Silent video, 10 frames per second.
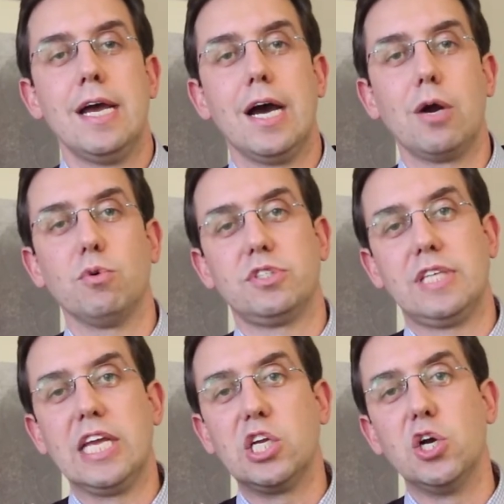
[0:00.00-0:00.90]
Uh, we're
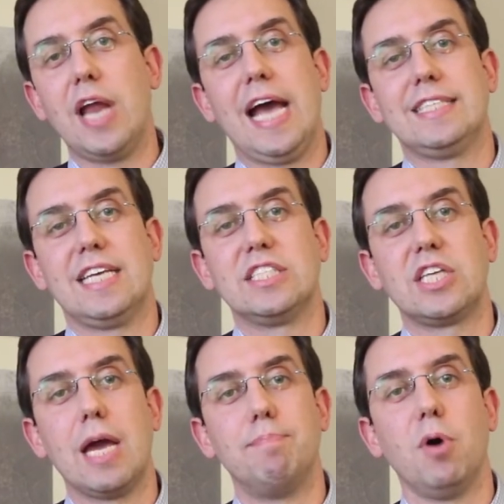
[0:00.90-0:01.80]
seeing good assets
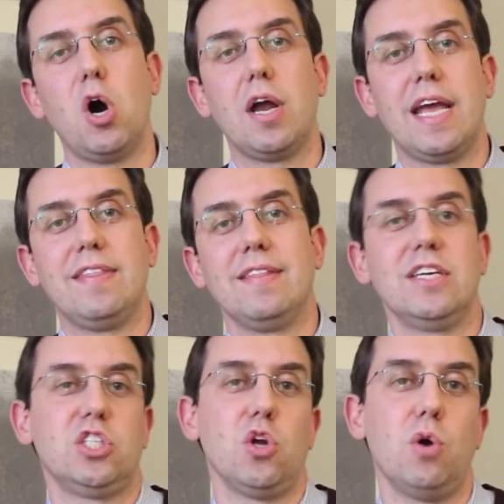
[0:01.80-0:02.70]
get bought, and then
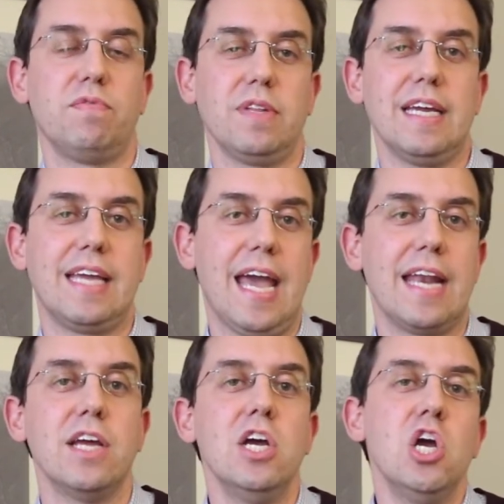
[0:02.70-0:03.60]
this should hopefully again